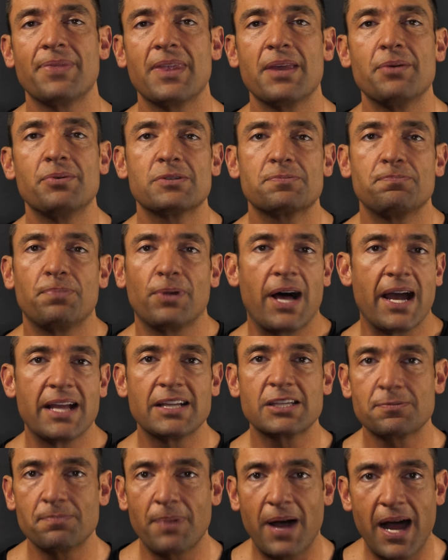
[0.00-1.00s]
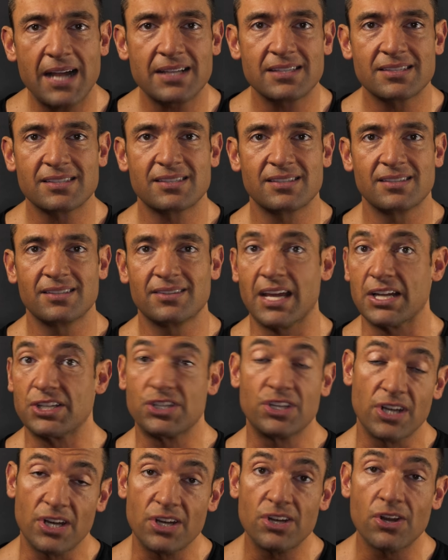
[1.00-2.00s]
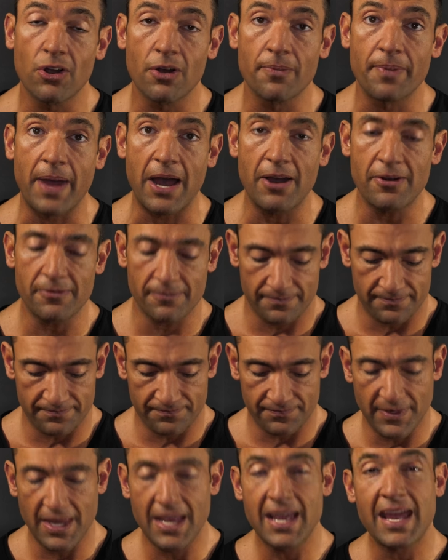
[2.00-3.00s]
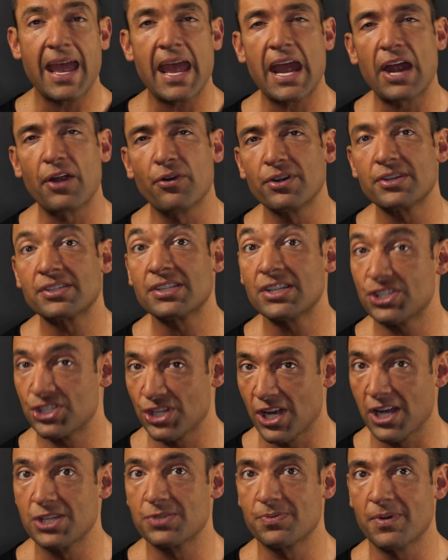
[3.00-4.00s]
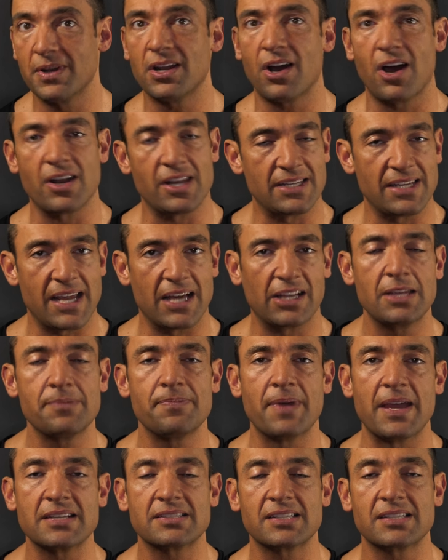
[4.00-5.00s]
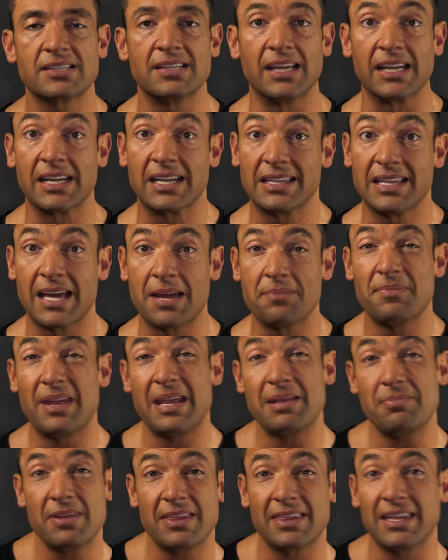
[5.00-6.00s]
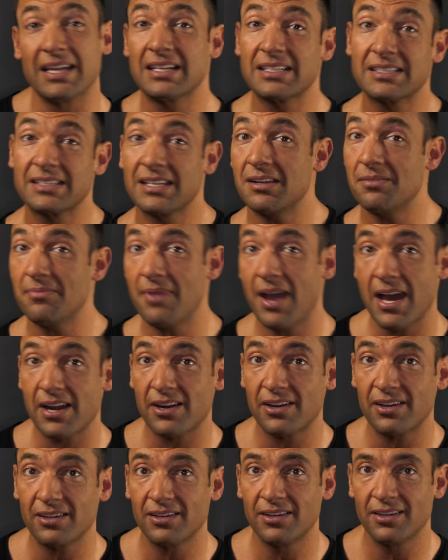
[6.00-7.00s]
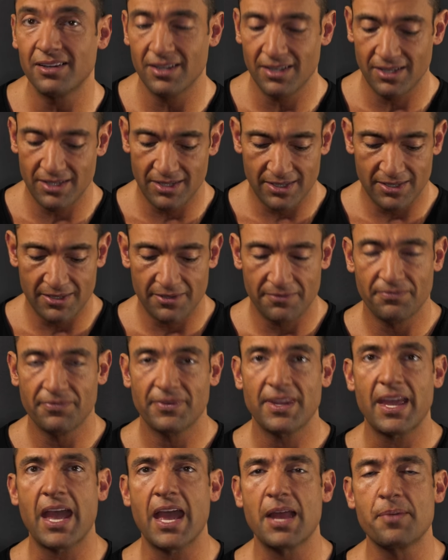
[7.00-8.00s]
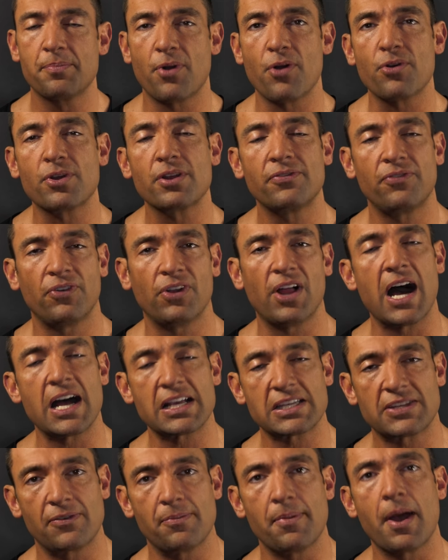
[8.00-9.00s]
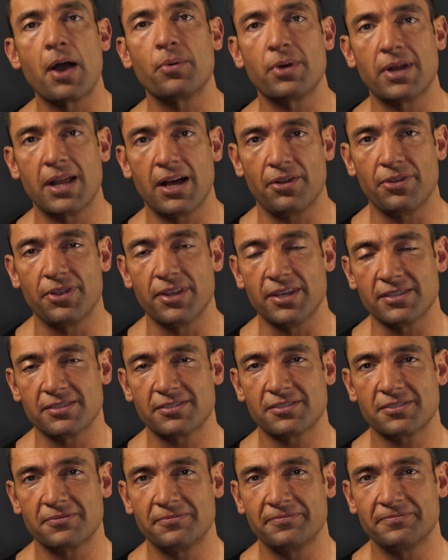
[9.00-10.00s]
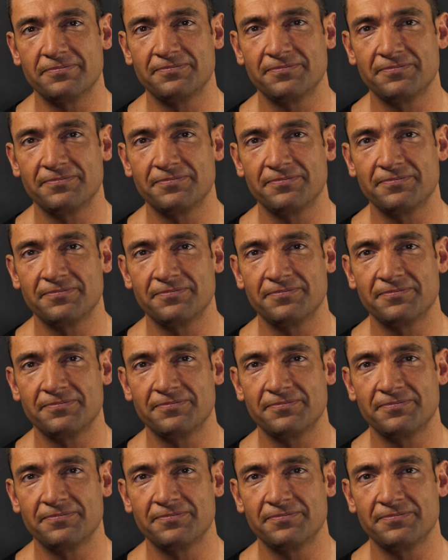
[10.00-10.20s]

It was blind spots that you didn't know about, errors in judgment on a daily basis, thinking that maybe things didn't matter, and broken philosophy about what health is.